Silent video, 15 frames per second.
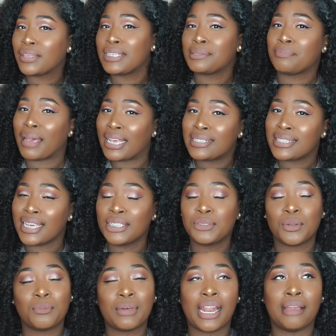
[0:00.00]
He's
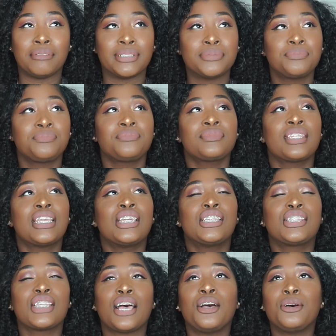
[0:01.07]
bisexual, whatever.
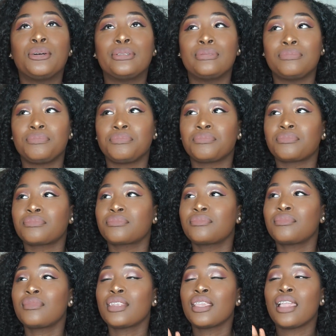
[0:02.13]
So
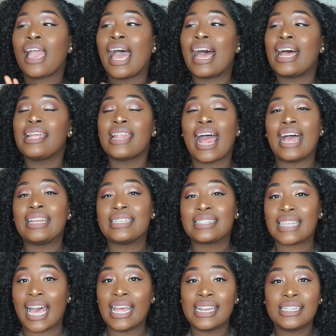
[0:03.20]
I
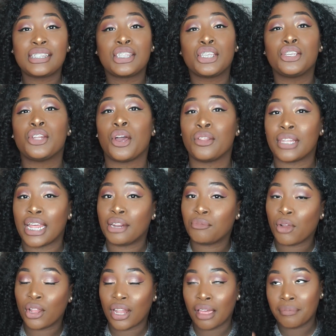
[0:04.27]
decided to, you know, let it
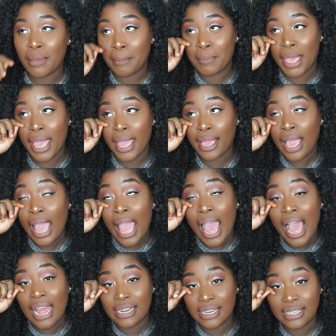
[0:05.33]
roll off my back.
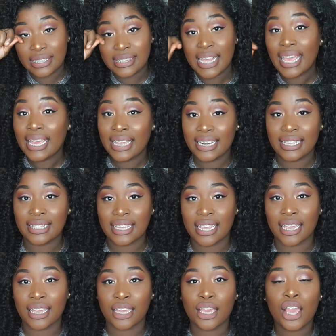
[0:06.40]
I didn't say
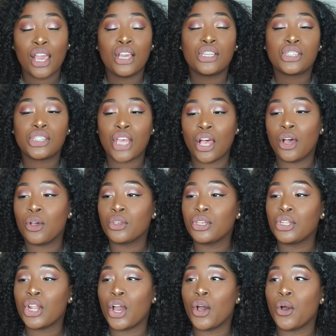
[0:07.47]
anything. So,
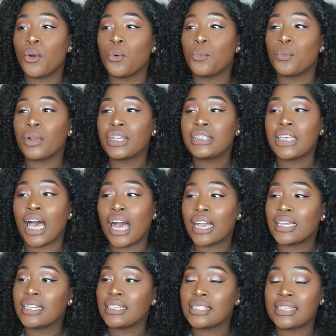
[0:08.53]
you know, we're
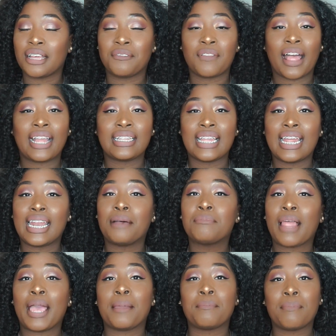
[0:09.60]
talking and stuff like that. I'm
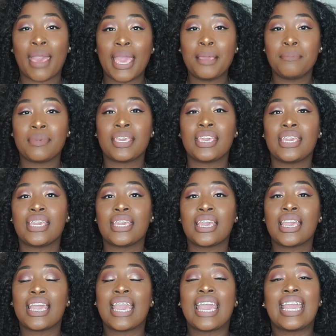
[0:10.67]
like,
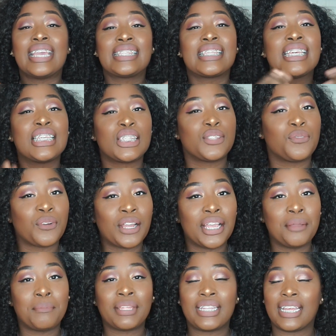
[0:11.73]
maybe it's his
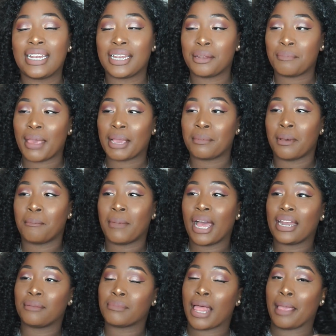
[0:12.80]
friend, but then in the back of my
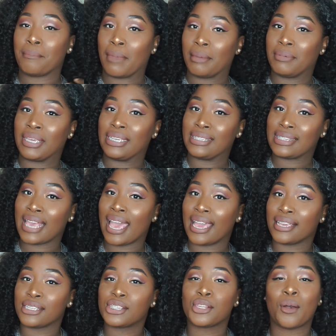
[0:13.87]
mind, I'm like, maybe he's
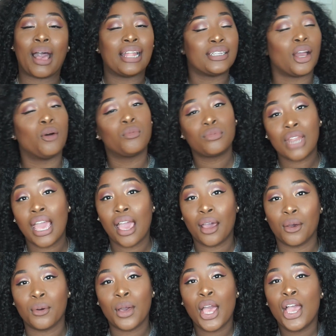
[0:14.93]
gay. So I don't
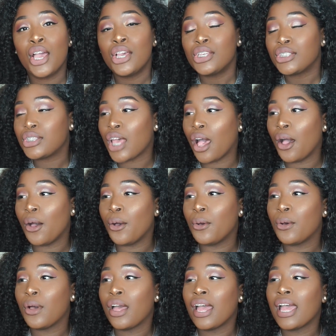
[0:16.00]
know.
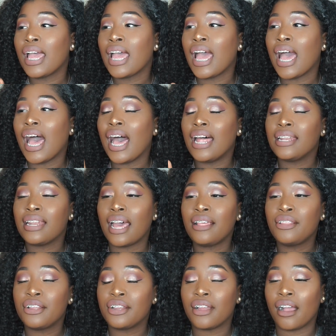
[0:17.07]
So
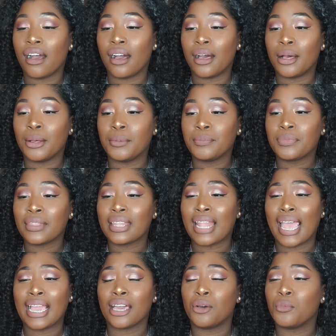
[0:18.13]
another,
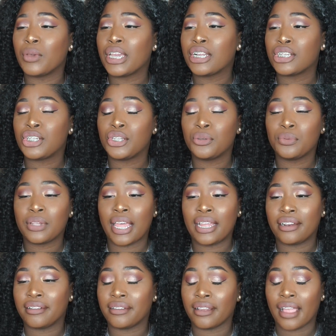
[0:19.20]
like a week or two
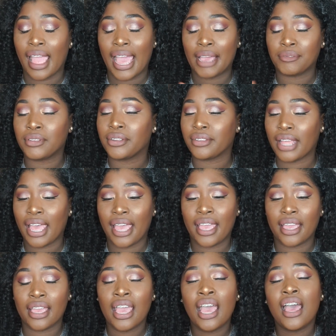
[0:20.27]
later after
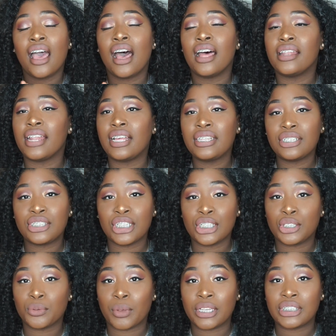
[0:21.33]
that, another
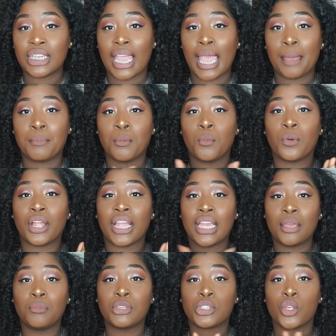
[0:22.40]
situation happened where
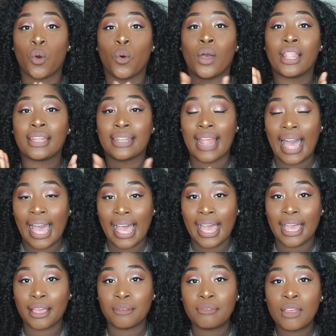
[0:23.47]
he was on
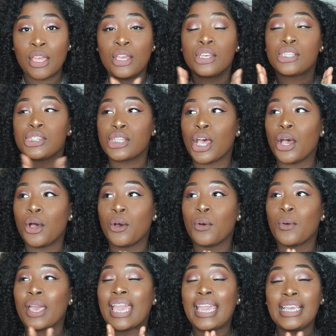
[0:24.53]
live.
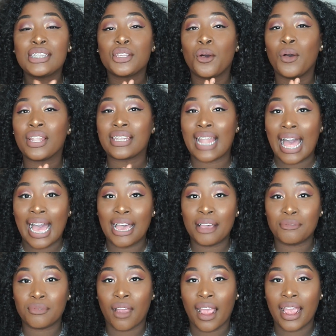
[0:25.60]
So he's on
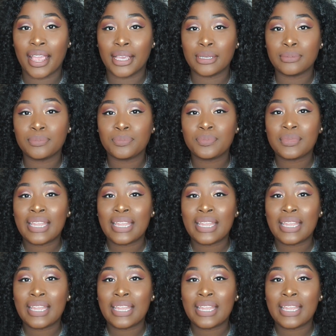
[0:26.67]
live, right?